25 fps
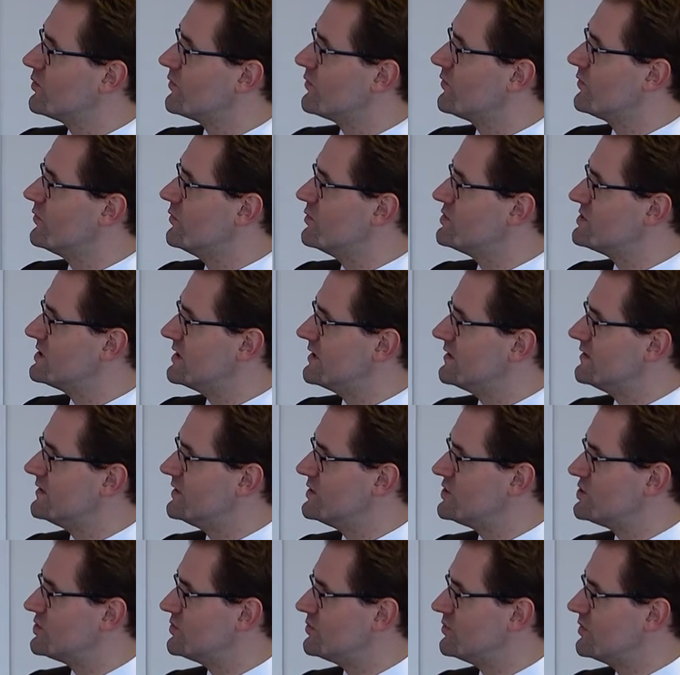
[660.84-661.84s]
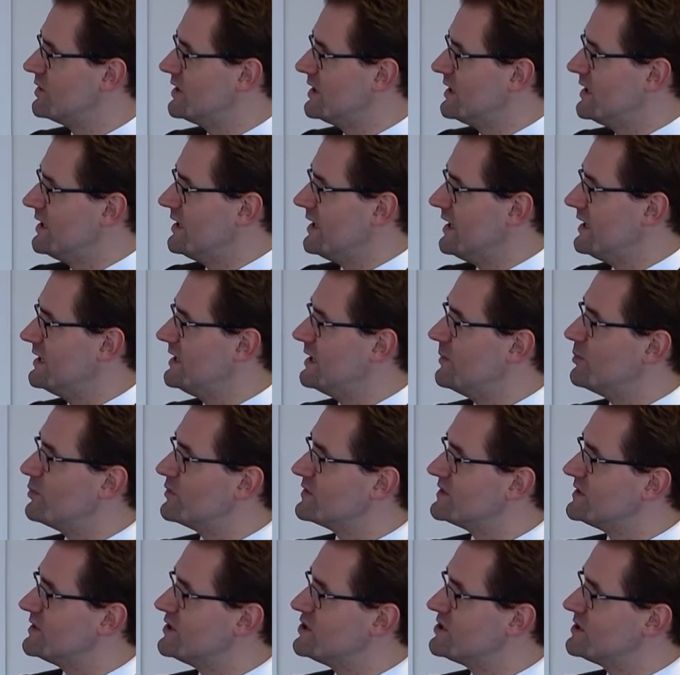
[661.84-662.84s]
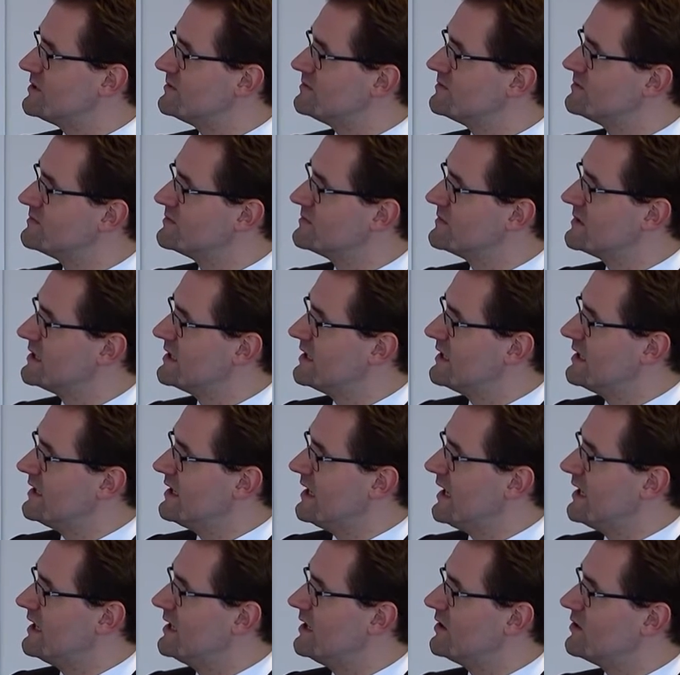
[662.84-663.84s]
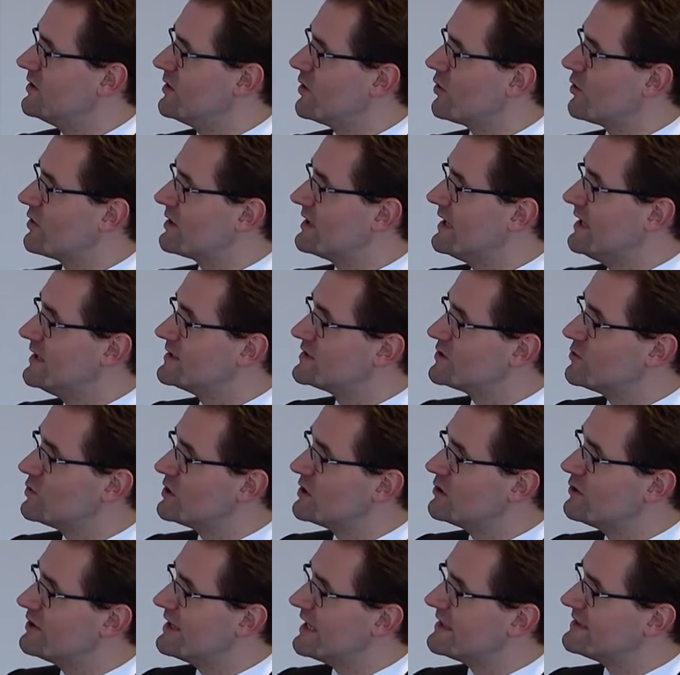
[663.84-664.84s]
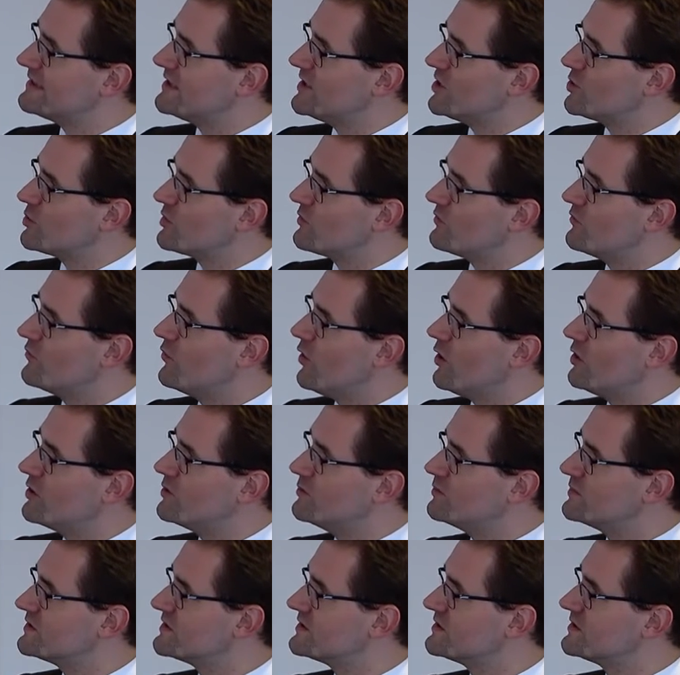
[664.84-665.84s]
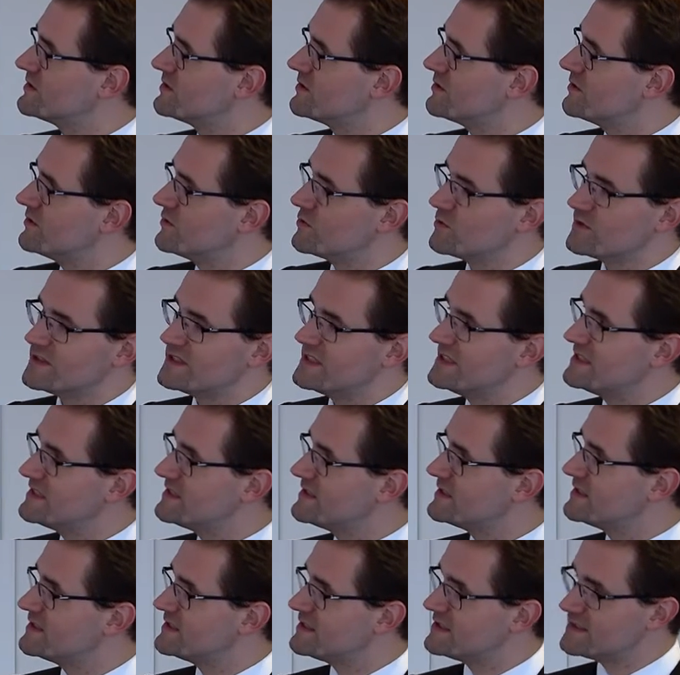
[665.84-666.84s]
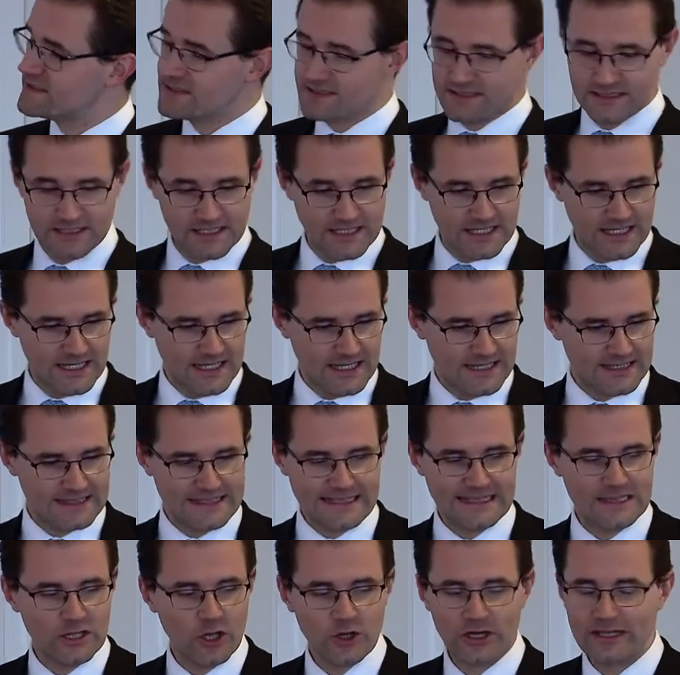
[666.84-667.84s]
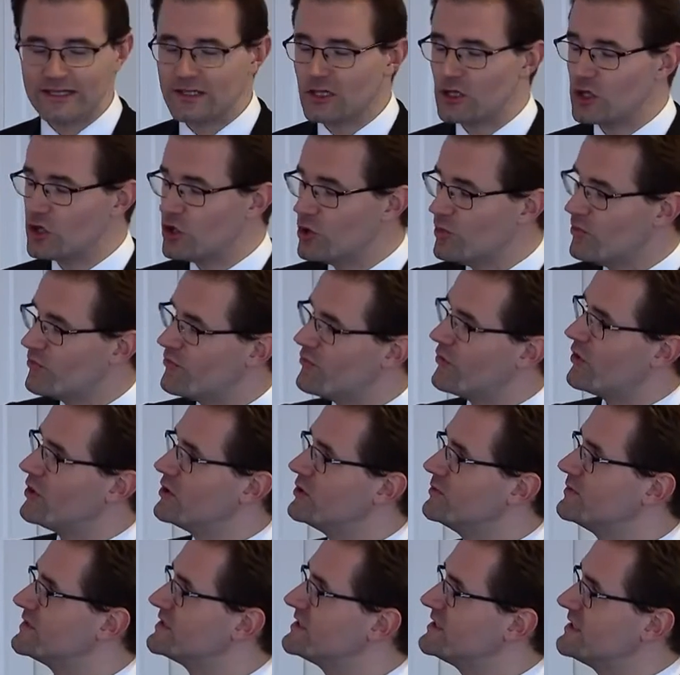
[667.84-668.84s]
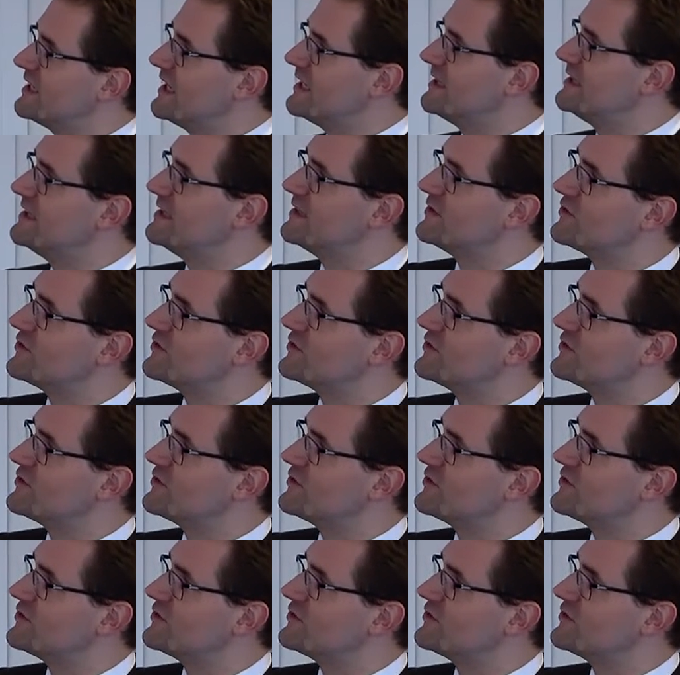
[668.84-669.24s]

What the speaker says: perfusion in tissue, and deposition. And here they are again. So we can look at the airway volumes, the resistances, the lung and the lobe volumes, and